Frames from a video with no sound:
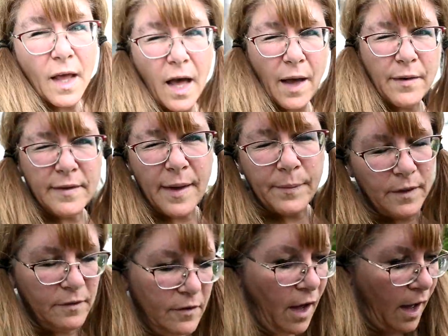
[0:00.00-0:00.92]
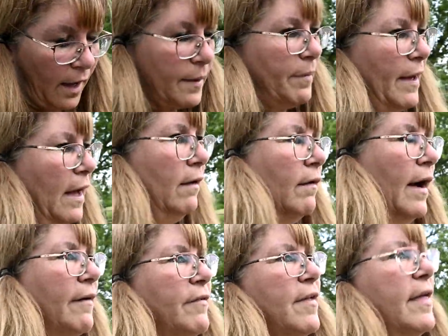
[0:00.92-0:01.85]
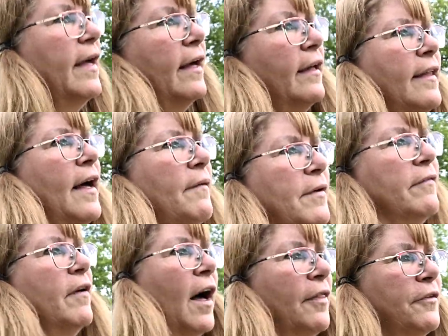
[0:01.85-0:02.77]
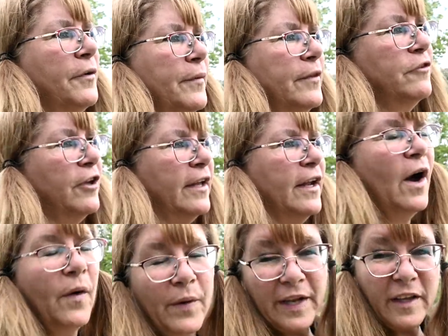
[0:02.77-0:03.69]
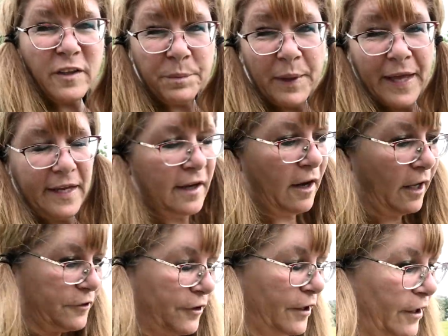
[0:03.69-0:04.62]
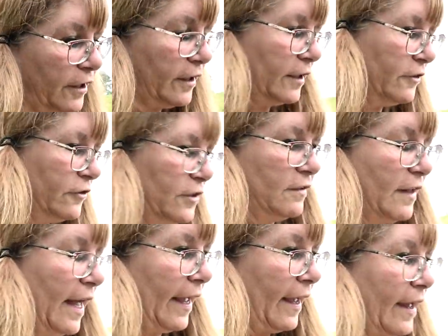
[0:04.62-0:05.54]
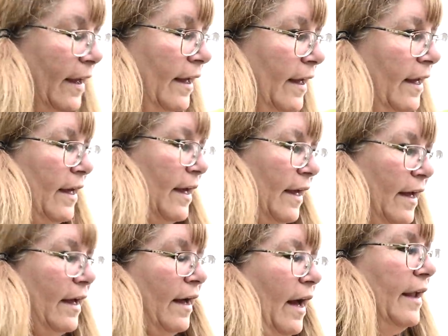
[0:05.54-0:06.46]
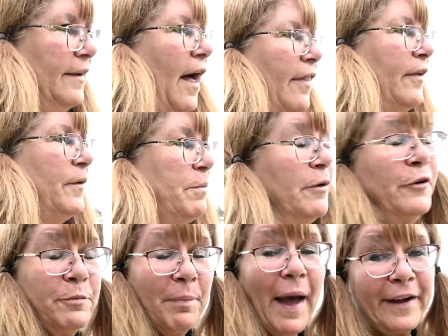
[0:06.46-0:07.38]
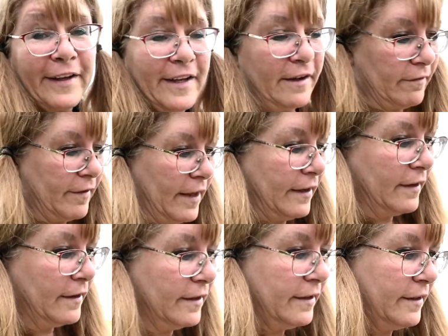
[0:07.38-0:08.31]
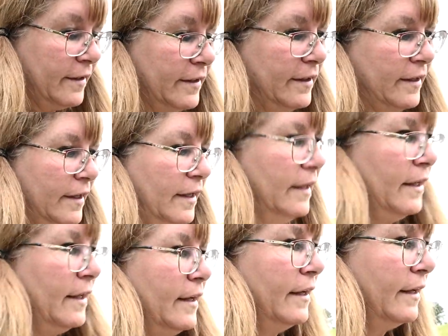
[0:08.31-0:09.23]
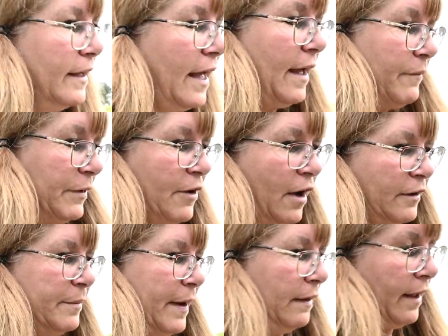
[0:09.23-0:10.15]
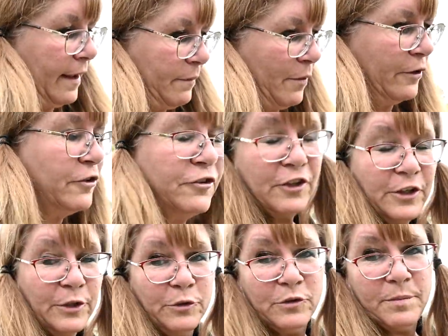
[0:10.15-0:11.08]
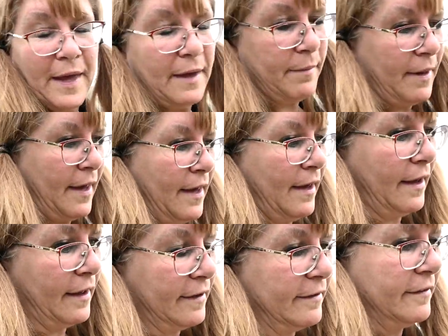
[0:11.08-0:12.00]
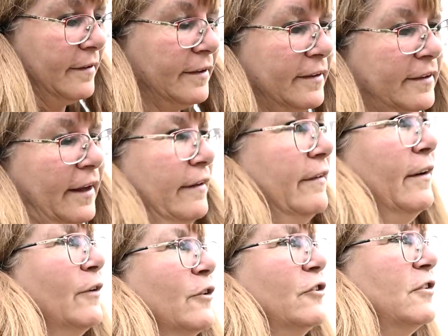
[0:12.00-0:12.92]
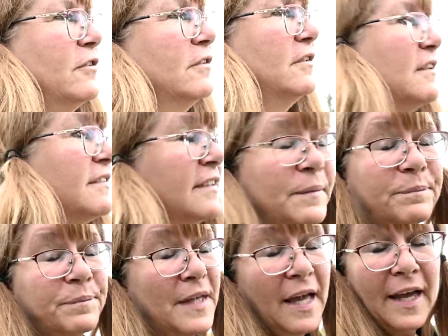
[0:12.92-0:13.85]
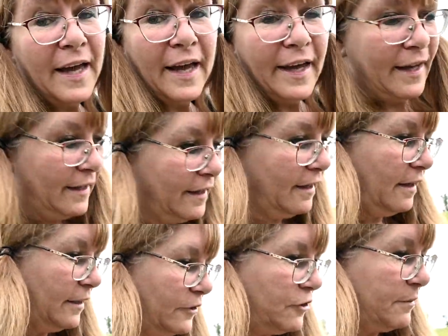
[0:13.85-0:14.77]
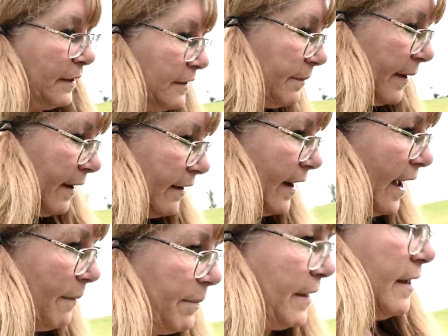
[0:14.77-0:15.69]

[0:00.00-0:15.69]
I was able to talk about everything that we've gone through with Chino and explain it all to her and she's like another perspective and and we talked about like more shoes maybe and I don't know she's just she makes my heart happy.